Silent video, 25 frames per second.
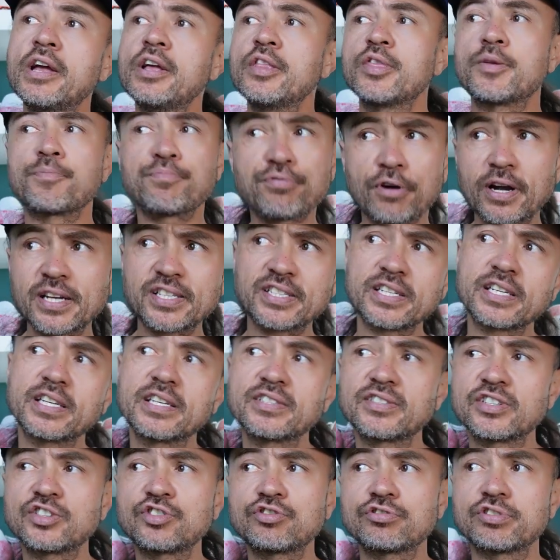The pricing
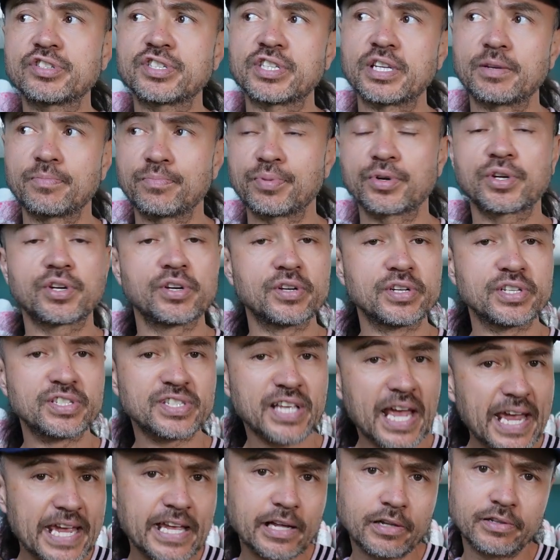is interesting
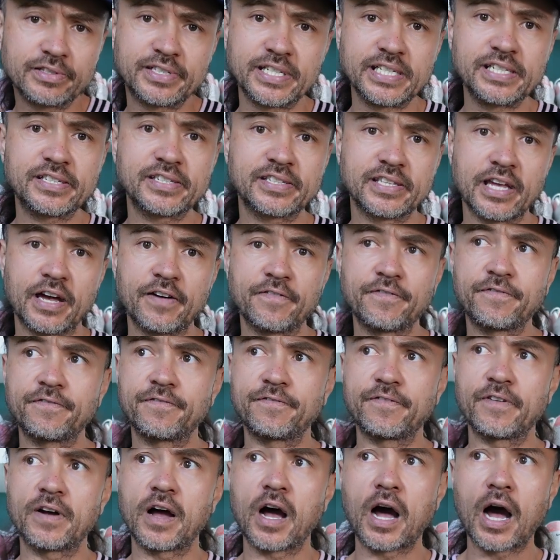because ALD
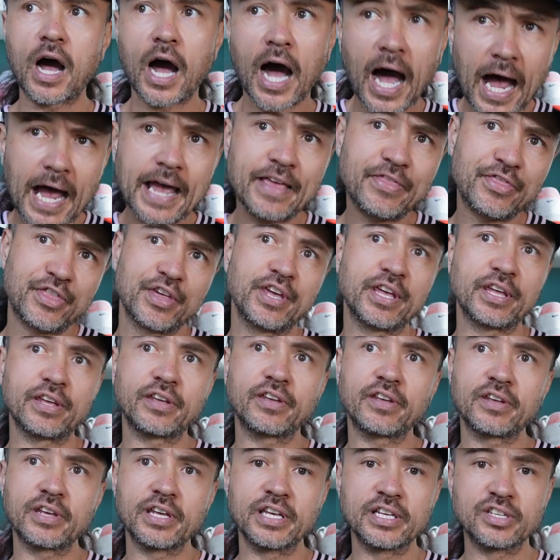stuff, I
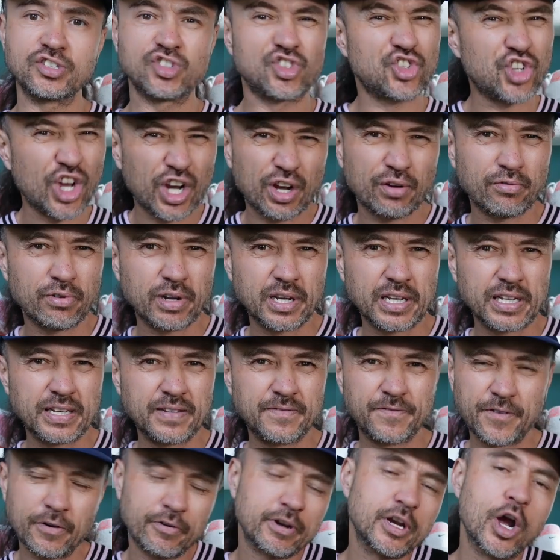think, is generally
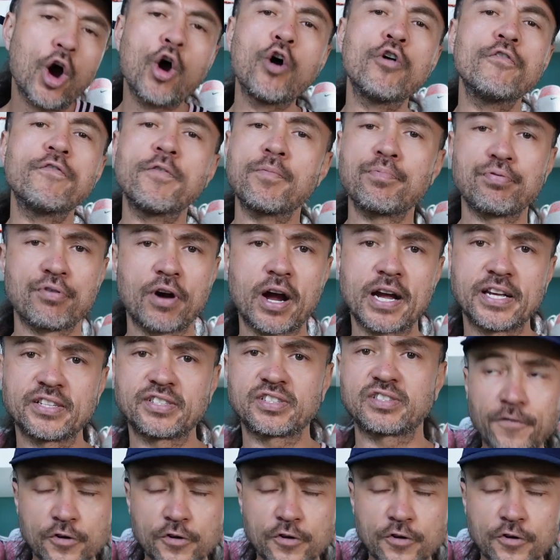very overpriced.